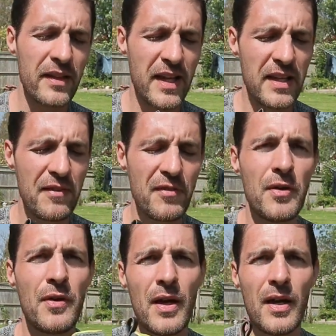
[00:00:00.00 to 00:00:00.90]
They give
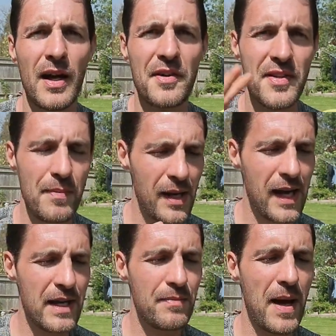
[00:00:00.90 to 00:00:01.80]
you a
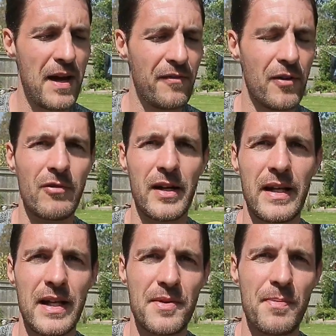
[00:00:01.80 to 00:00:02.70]
simulated barefoot
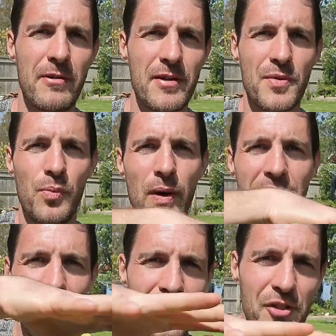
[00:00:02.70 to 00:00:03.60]
running experience
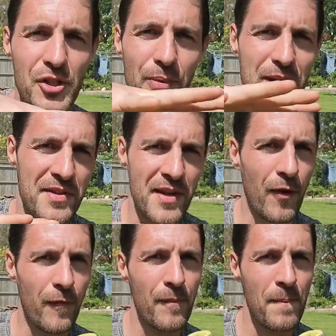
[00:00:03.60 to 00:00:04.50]
within the shoe
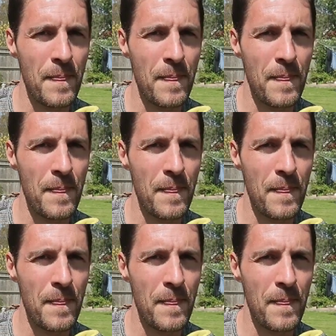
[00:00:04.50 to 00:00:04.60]
itself